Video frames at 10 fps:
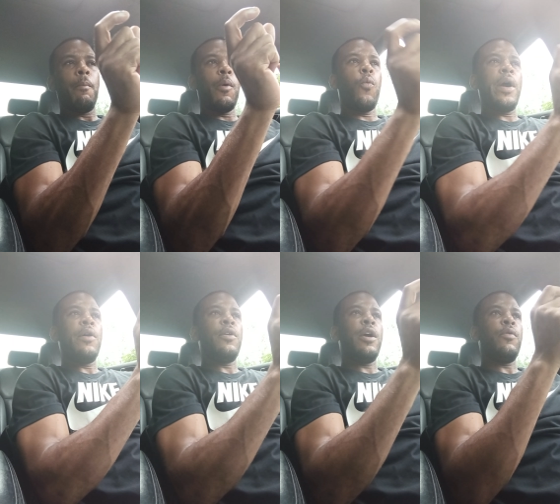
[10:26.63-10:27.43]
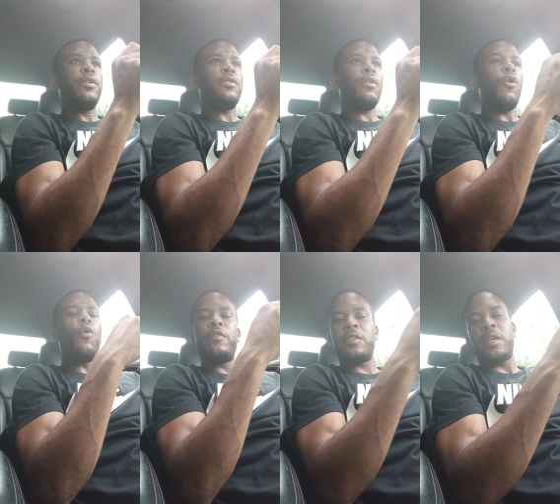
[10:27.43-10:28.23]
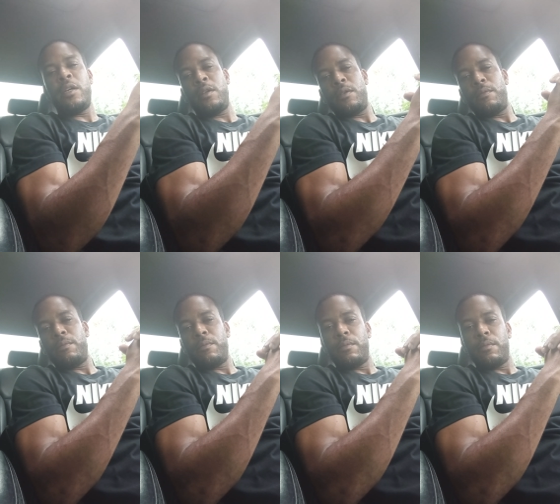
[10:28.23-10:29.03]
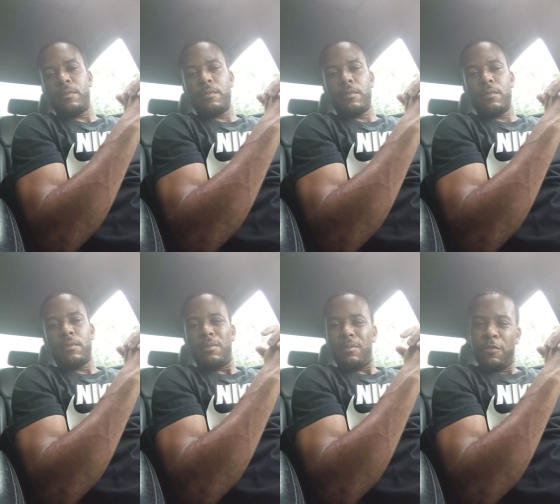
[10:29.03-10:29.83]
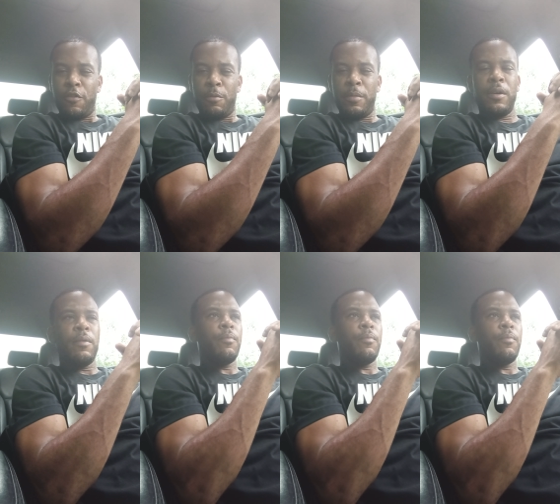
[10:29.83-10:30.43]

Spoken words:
but where in there is overstanding? Feel me?